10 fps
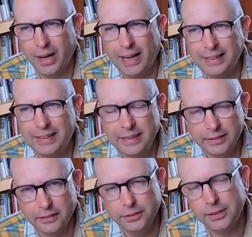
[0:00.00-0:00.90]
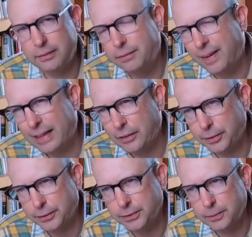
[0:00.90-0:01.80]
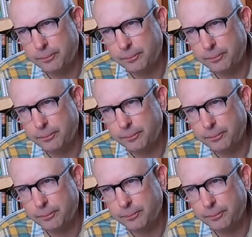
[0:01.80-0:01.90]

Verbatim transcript: ideals and values.